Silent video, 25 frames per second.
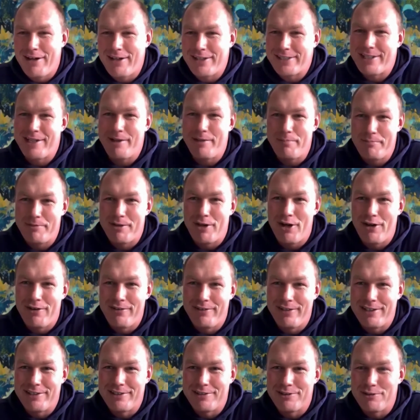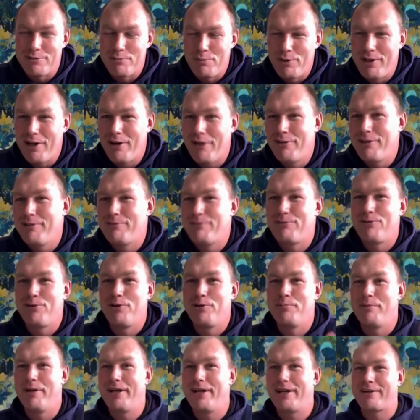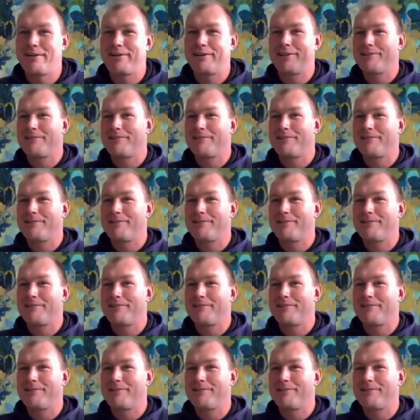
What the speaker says: us Cape Townians, we only flew back,